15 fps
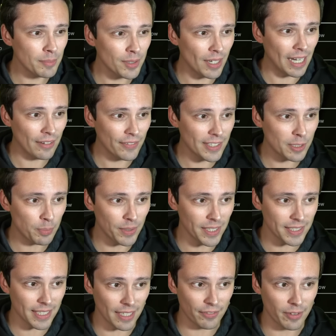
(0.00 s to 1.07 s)
graphics
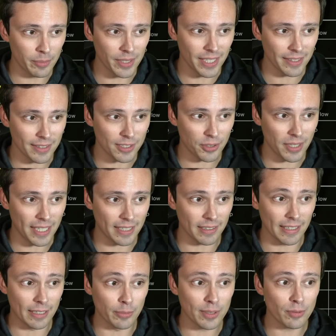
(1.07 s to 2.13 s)
preset if I'm reading this
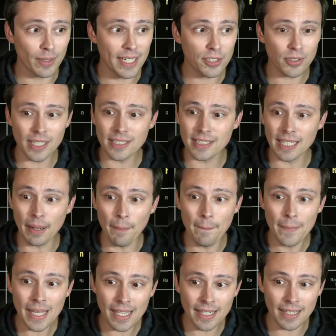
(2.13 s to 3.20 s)
correctly, with ray tracing
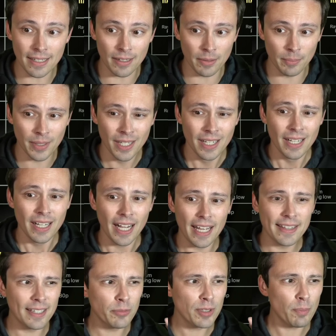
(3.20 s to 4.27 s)
medium, and
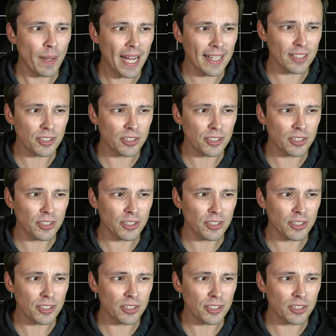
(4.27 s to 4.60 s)
then with path